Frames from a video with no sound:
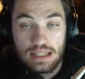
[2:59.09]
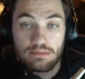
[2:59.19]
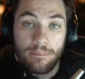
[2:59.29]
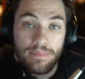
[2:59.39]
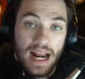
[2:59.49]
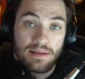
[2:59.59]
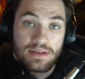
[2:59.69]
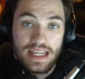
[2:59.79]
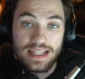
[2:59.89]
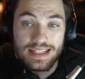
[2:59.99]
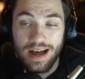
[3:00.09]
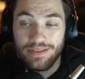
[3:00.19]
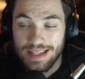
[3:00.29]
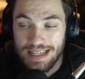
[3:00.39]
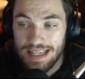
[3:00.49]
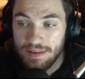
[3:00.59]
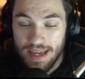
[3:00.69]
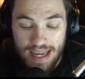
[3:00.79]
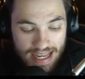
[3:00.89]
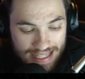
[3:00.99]
The bottom six on this team
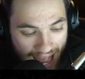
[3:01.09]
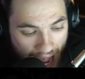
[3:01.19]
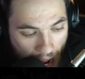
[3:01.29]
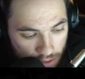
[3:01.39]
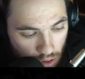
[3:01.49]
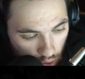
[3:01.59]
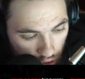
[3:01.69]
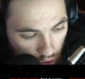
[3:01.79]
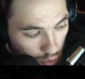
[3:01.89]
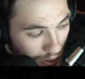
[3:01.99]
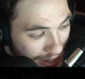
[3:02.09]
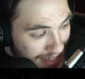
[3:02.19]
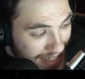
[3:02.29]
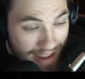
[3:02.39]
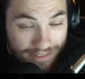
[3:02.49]
is absolutely horrendous, and I have